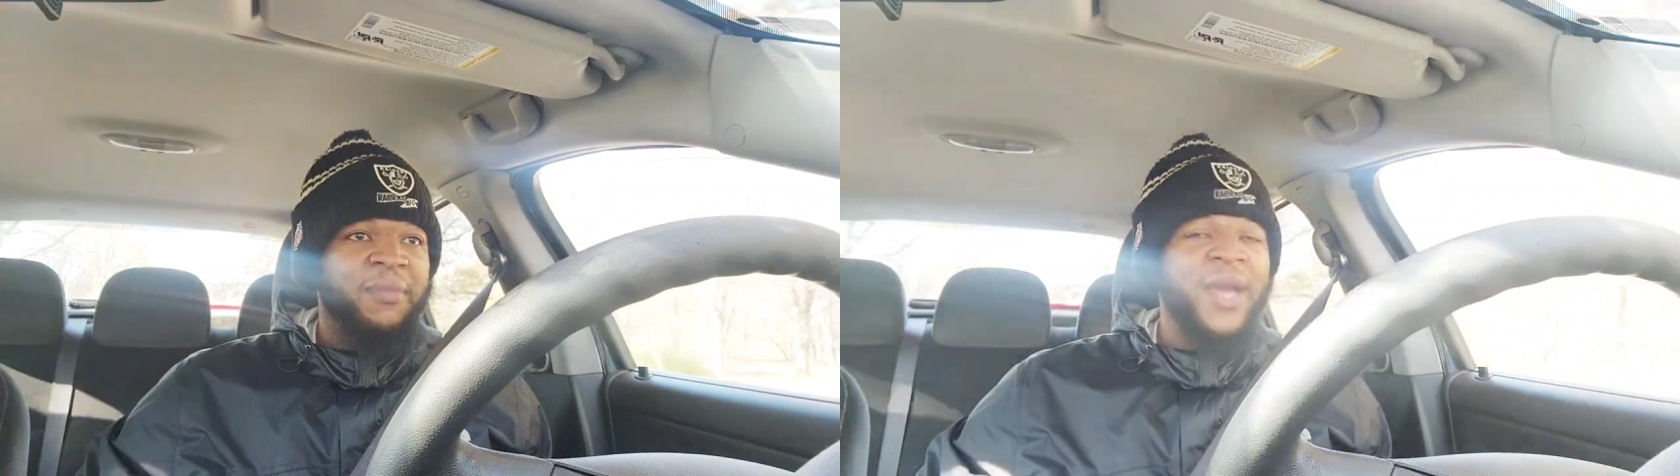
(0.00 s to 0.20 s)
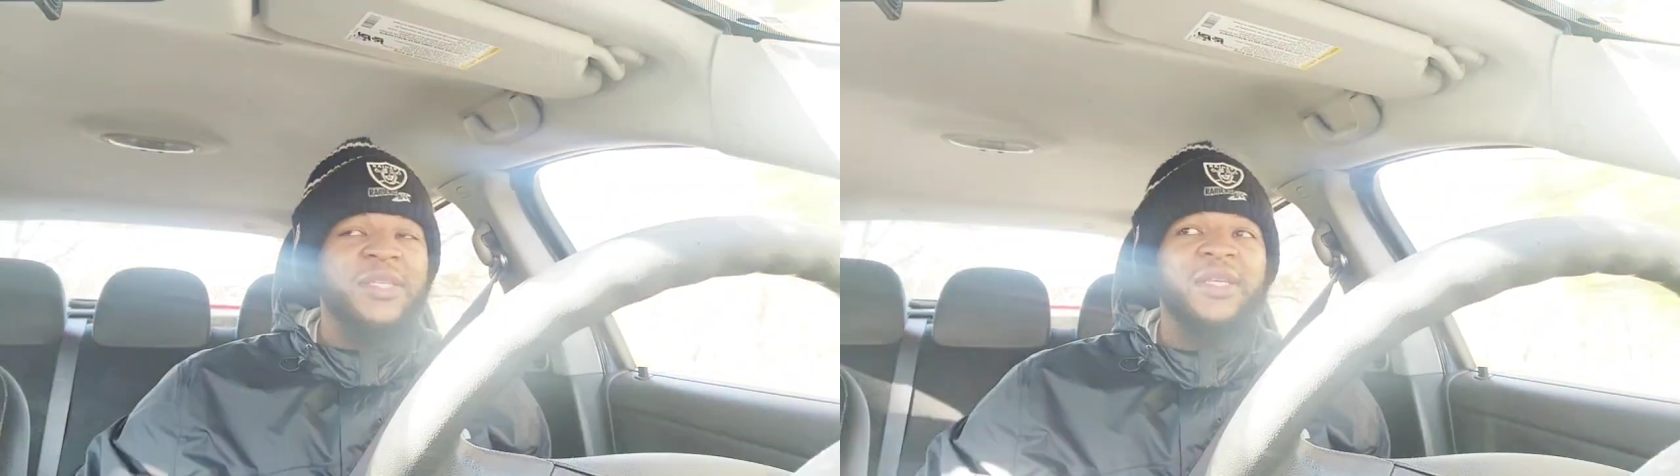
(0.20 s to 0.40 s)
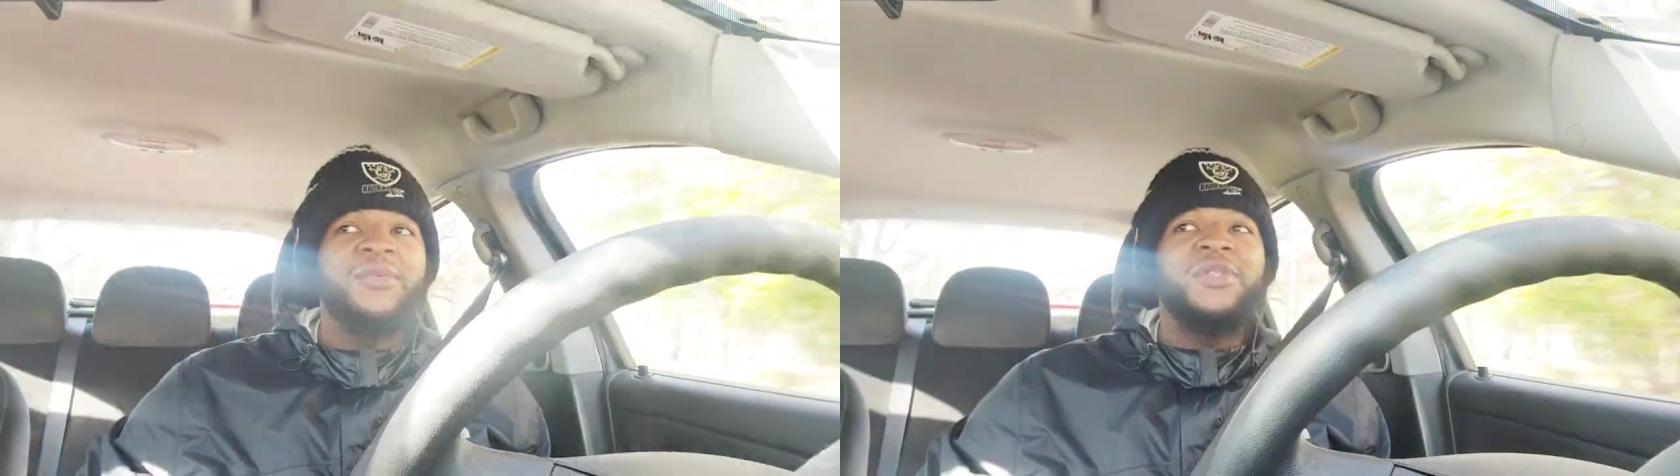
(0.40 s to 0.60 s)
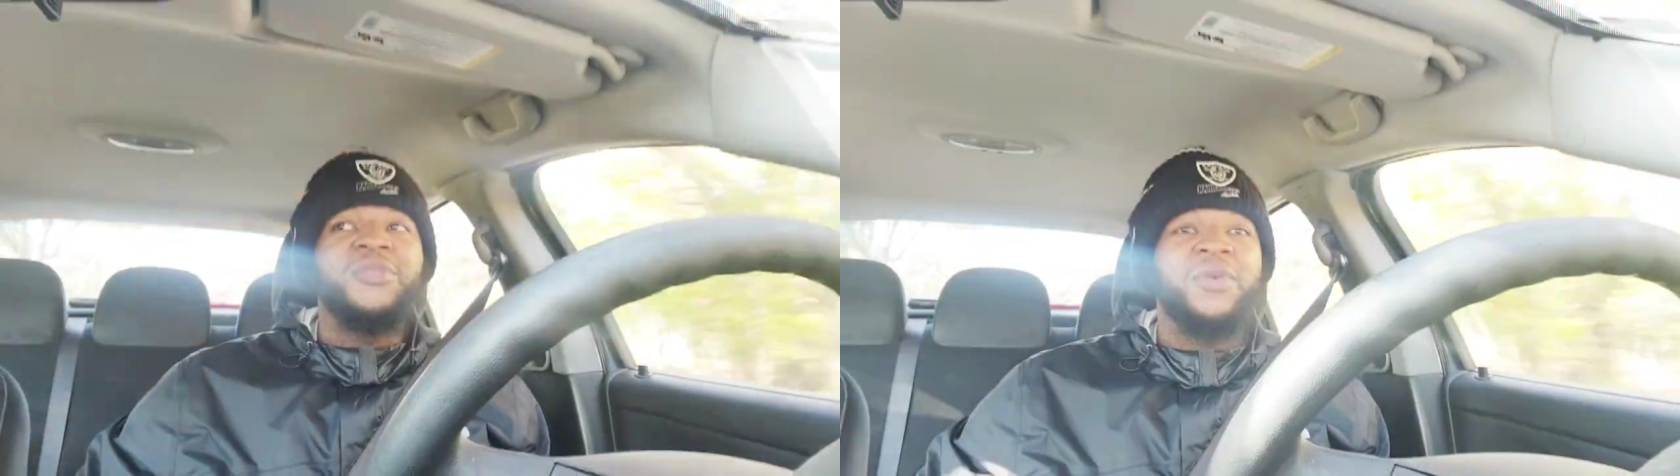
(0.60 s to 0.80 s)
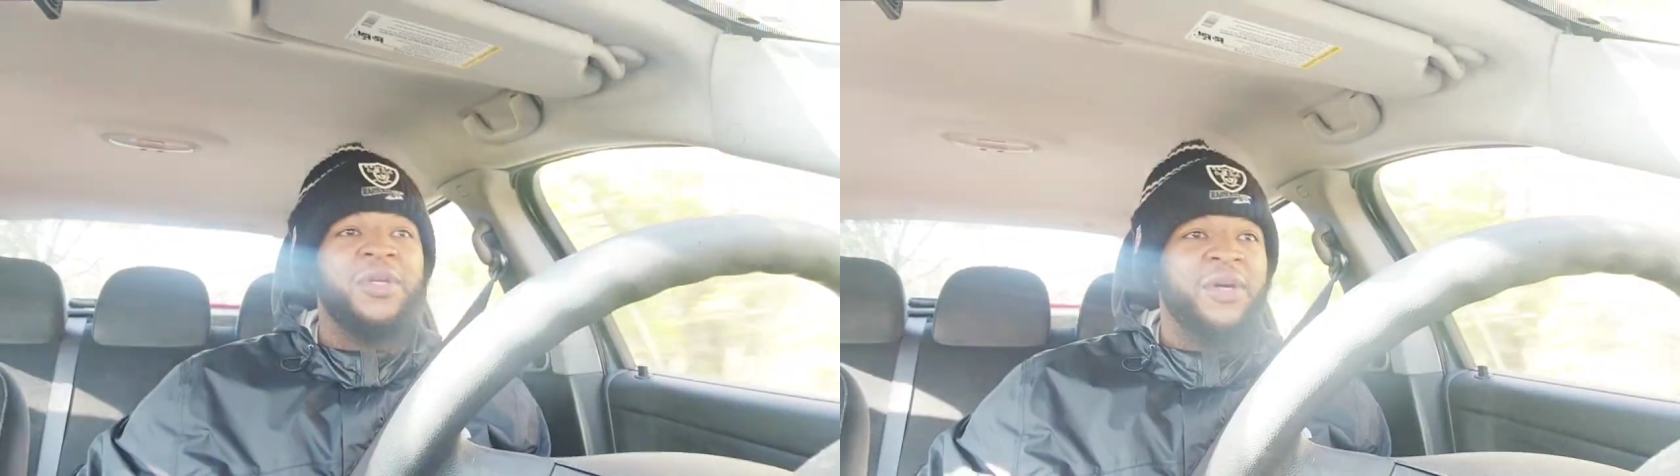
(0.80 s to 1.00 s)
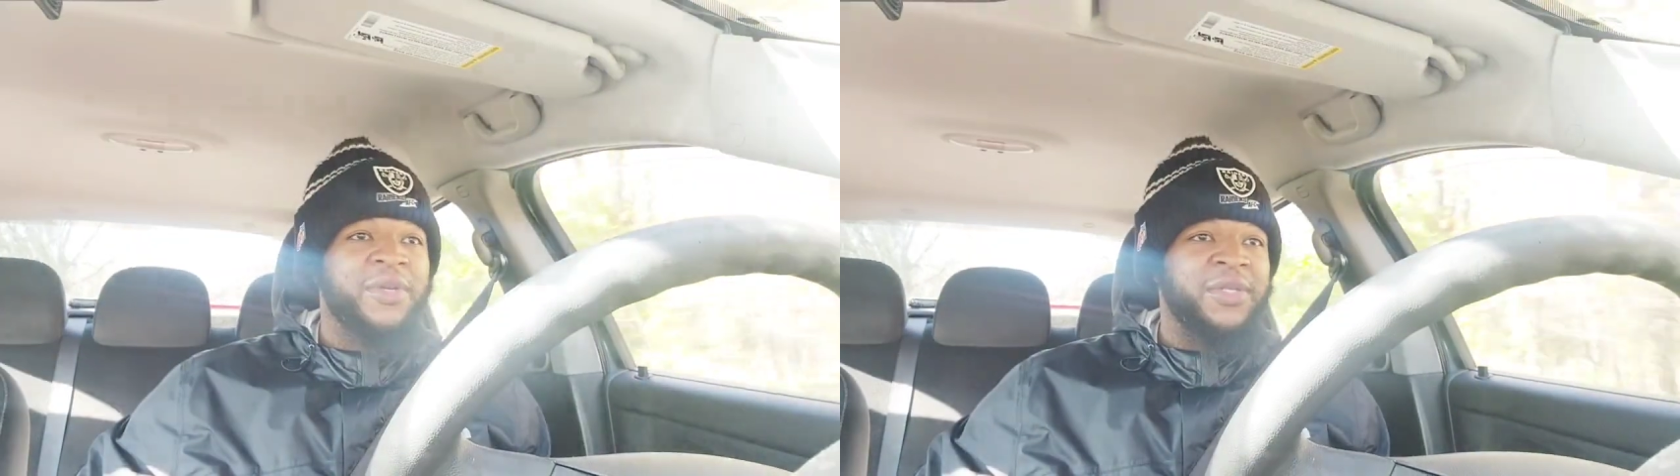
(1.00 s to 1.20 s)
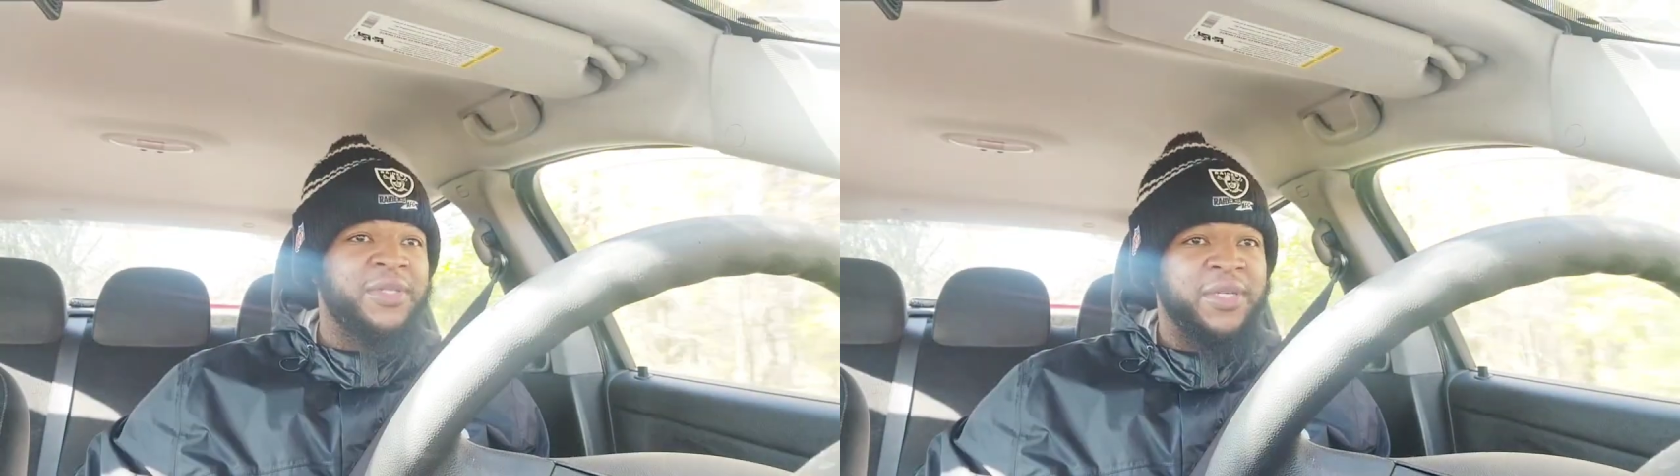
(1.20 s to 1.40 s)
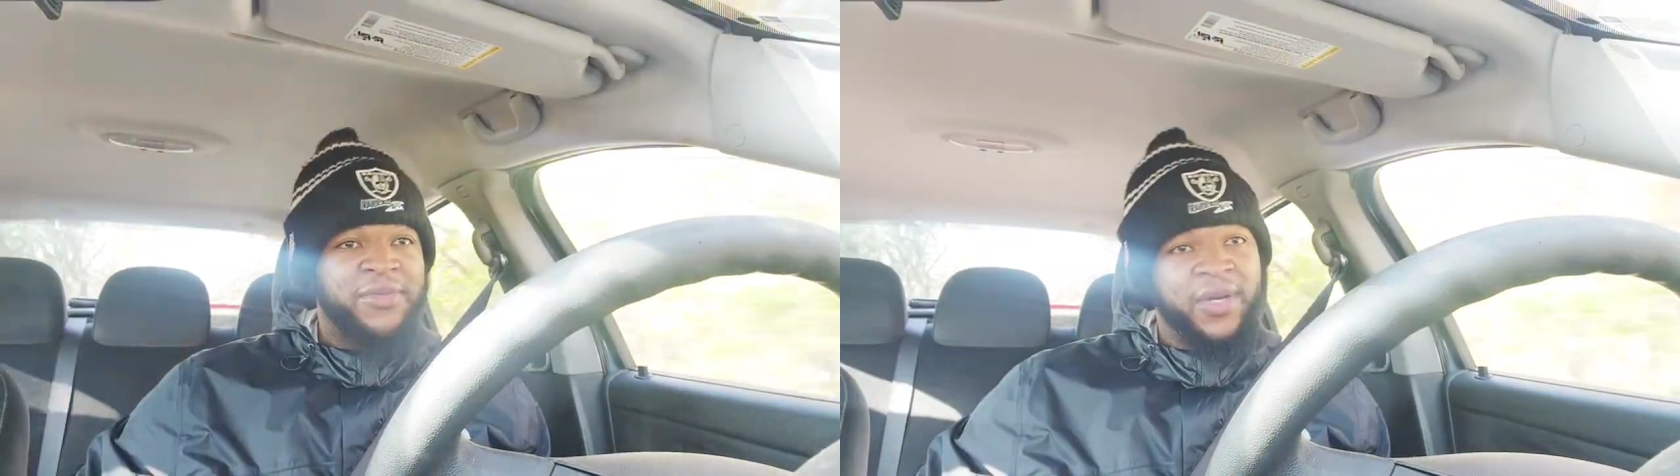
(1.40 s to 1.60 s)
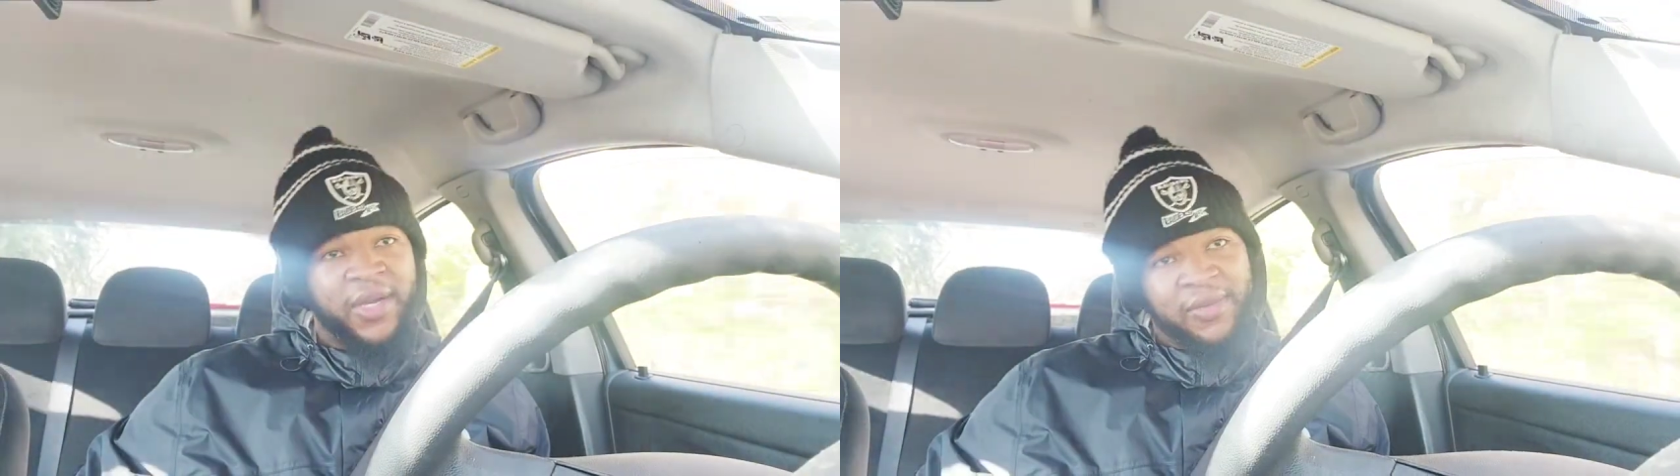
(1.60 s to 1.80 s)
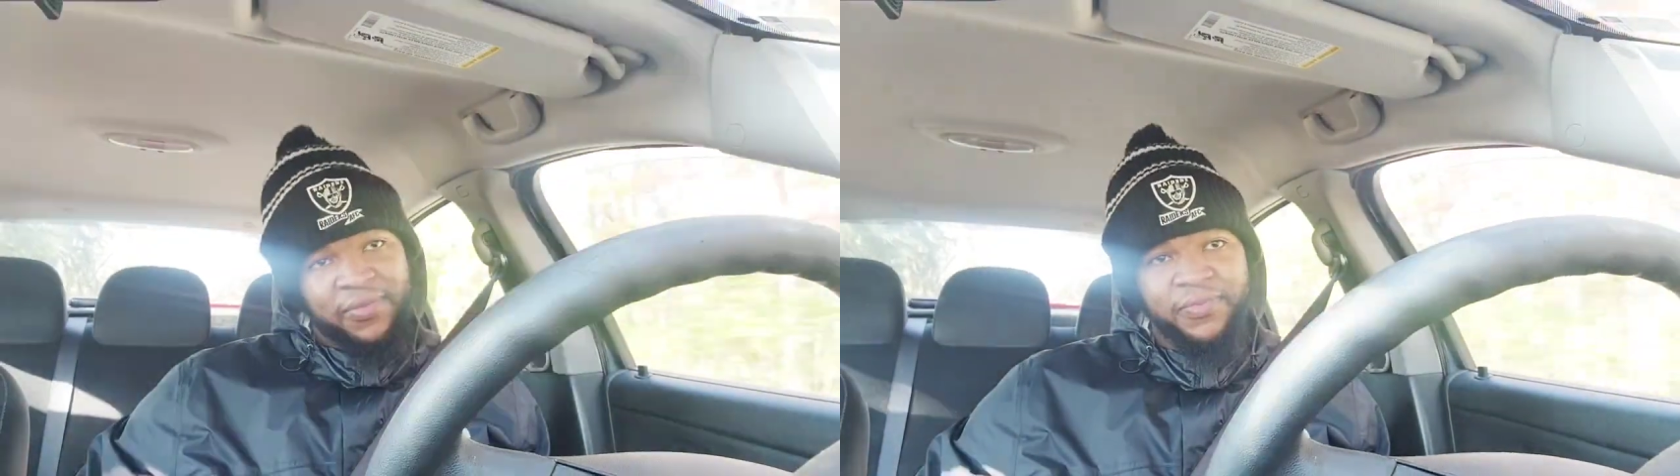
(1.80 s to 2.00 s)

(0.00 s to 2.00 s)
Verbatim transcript: basically what's going on is this right